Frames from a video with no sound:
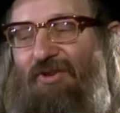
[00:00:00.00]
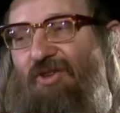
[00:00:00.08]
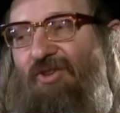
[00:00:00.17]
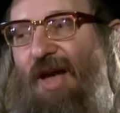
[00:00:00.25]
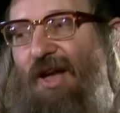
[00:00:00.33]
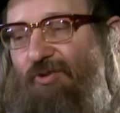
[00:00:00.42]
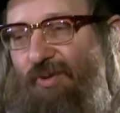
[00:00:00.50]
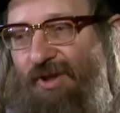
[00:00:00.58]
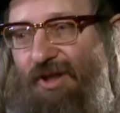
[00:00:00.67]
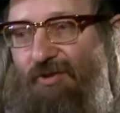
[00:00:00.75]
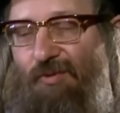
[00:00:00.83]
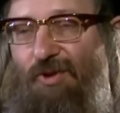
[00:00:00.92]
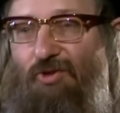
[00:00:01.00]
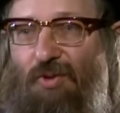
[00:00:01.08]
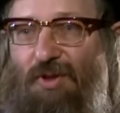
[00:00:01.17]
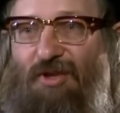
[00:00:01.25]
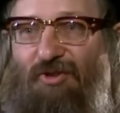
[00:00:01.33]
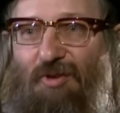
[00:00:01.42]
it's contradictory.
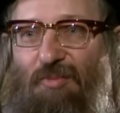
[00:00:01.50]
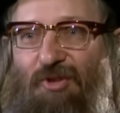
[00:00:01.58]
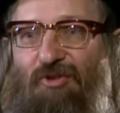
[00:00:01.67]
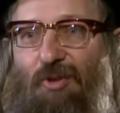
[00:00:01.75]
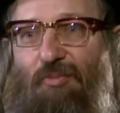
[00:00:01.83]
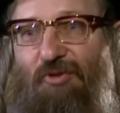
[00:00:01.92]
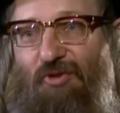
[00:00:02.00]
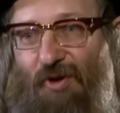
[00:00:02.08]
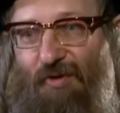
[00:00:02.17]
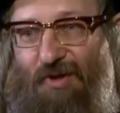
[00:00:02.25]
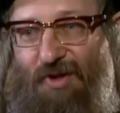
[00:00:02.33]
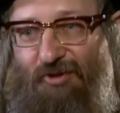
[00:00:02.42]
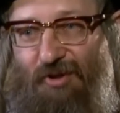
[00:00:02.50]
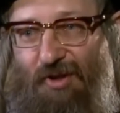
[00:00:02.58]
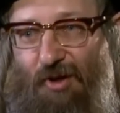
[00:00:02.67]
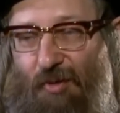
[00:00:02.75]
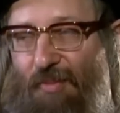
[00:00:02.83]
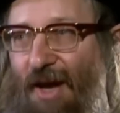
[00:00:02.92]
Judaism is subservience to
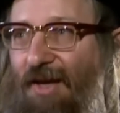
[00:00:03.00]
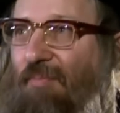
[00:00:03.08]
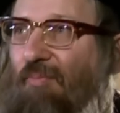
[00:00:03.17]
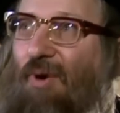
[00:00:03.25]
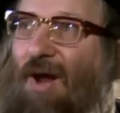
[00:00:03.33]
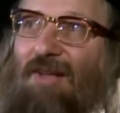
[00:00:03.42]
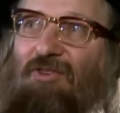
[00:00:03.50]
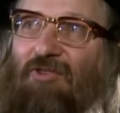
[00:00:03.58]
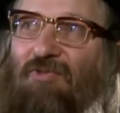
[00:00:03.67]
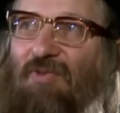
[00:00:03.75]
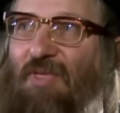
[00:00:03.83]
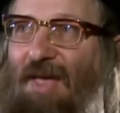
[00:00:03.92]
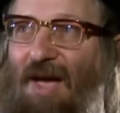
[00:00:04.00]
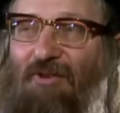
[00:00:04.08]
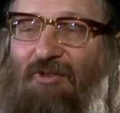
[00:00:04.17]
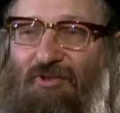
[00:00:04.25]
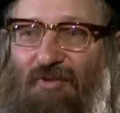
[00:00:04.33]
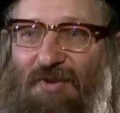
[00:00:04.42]
the Almighty, practiced for
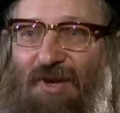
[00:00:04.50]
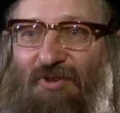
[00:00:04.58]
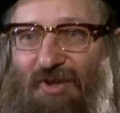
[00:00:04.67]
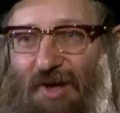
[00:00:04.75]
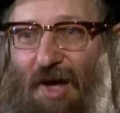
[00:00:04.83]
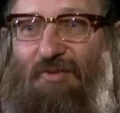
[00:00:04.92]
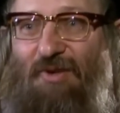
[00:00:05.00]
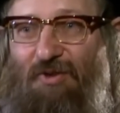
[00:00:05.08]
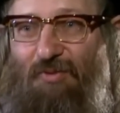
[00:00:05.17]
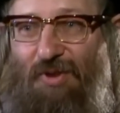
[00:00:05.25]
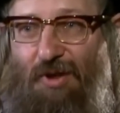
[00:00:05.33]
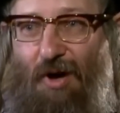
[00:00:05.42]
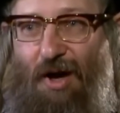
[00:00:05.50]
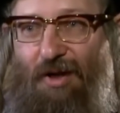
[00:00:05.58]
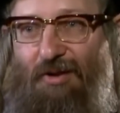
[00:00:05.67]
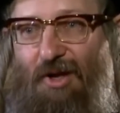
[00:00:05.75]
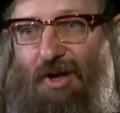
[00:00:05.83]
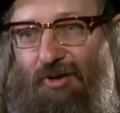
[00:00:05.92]
thousands of years, a covenant with
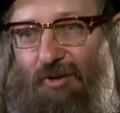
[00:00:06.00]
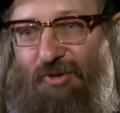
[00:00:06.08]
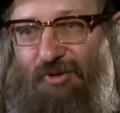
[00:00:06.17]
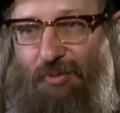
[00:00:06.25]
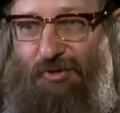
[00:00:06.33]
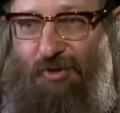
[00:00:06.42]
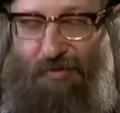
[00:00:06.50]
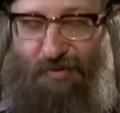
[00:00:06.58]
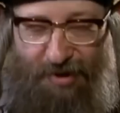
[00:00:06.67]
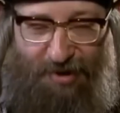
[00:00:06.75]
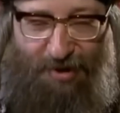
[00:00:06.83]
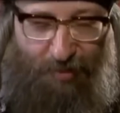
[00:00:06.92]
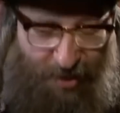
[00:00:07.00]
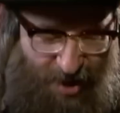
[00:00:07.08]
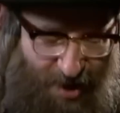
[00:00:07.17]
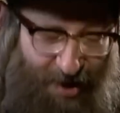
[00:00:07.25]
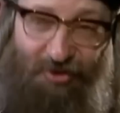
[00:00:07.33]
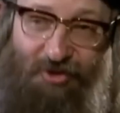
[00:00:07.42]
God to be subservient to Him.
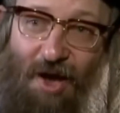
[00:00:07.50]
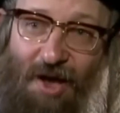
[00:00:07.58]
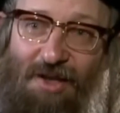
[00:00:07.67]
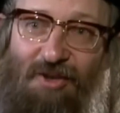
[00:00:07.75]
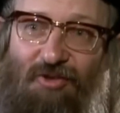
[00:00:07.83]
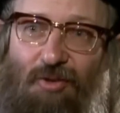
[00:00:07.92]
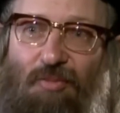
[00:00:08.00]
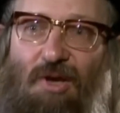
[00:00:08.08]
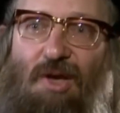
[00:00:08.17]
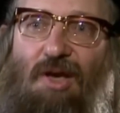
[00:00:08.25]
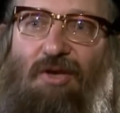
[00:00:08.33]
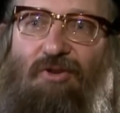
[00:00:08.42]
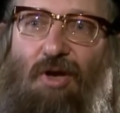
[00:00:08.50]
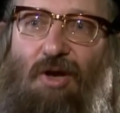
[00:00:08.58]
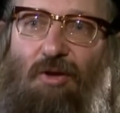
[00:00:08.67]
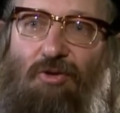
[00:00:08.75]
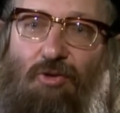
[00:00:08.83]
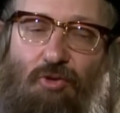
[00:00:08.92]
And Zionism is
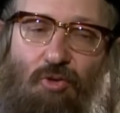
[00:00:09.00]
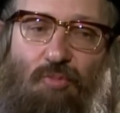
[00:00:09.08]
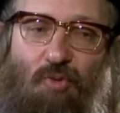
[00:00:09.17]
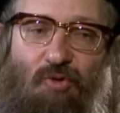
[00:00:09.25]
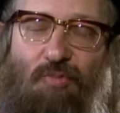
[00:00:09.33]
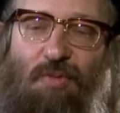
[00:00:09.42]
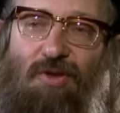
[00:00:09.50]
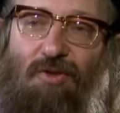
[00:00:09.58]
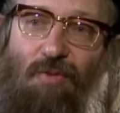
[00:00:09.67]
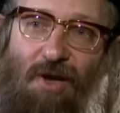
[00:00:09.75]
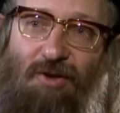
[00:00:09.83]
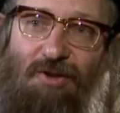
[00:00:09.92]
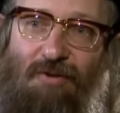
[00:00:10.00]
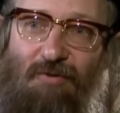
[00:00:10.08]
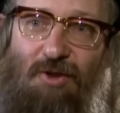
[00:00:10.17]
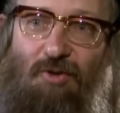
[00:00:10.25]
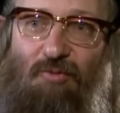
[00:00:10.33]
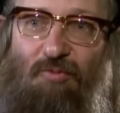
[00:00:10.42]
a new movement, a
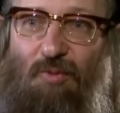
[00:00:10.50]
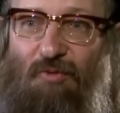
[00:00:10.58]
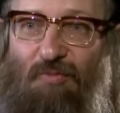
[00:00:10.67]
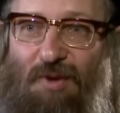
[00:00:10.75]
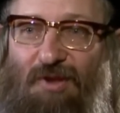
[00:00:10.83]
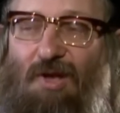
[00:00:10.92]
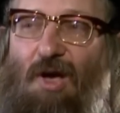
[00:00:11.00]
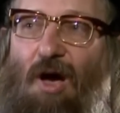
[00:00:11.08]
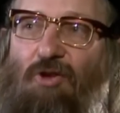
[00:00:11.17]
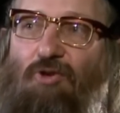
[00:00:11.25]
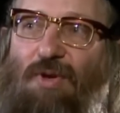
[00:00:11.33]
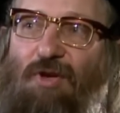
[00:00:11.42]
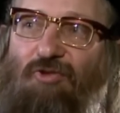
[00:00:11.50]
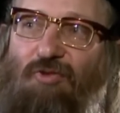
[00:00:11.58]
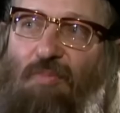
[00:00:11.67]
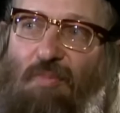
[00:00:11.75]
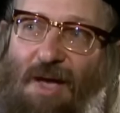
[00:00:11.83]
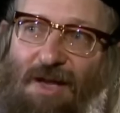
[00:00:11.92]
relatively new movement, a
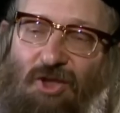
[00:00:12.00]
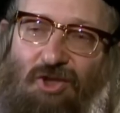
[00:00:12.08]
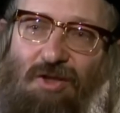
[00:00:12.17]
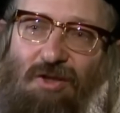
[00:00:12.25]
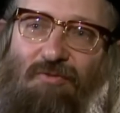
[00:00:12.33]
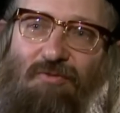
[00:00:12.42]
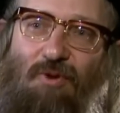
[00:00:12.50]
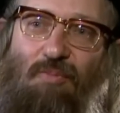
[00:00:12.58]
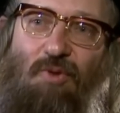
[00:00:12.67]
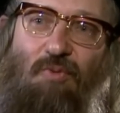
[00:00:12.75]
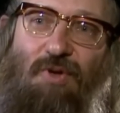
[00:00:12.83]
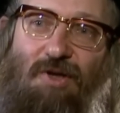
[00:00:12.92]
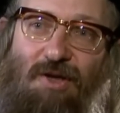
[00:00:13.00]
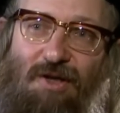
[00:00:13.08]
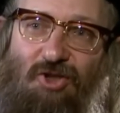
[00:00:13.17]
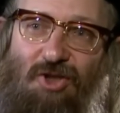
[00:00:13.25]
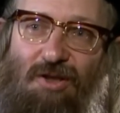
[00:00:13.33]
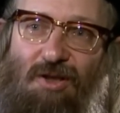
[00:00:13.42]
transformation from the
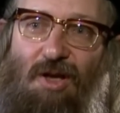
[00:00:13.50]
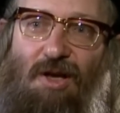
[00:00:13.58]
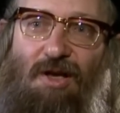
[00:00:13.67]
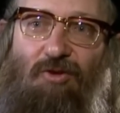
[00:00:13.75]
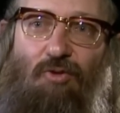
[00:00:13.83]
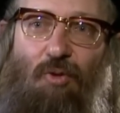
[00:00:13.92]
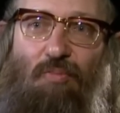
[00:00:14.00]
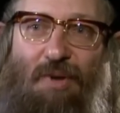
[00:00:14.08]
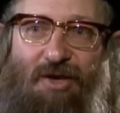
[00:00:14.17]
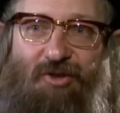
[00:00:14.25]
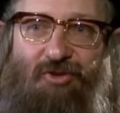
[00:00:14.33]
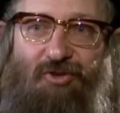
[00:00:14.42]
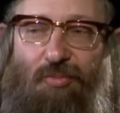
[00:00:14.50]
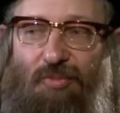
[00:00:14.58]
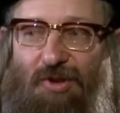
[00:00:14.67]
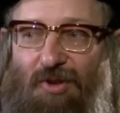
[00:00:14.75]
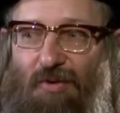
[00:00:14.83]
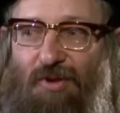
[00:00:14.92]
religion into a base,
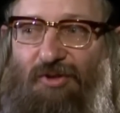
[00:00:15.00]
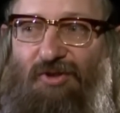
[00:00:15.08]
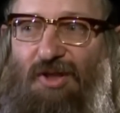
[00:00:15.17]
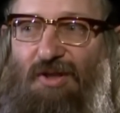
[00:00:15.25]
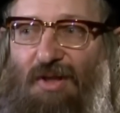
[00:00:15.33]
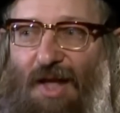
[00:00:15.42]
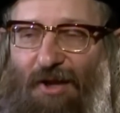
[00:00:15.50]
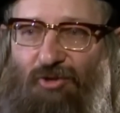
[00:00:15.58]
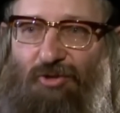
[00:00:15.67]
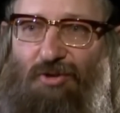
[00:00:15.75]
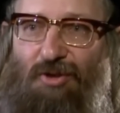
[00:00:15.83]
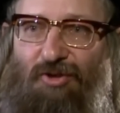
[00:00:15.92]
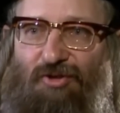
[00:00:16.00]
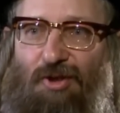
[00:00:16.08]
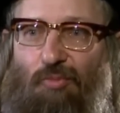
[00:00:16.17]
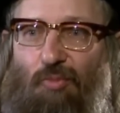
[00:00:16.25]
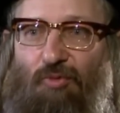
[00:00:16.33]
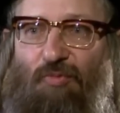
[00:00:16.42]
materialistic,
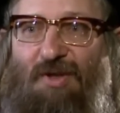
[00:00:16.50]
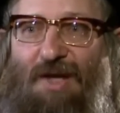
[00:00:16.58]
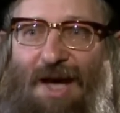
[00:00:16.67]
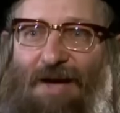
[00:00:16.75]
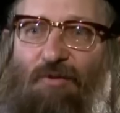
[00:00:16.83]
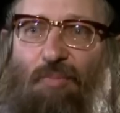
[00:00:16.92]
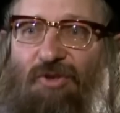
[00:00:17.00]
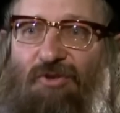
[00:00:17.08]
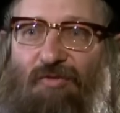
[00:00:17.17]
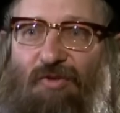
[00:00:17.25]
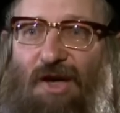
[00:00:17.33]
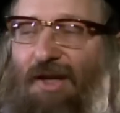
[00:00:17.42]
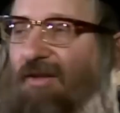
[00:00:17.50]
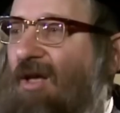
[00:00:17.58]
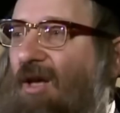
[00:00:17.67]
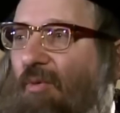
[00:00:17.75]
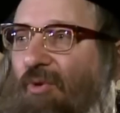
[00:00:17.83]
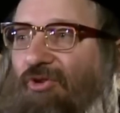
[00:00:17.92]
nationalistic movement to have a piece of land,
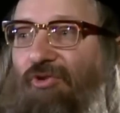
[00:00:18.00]
which is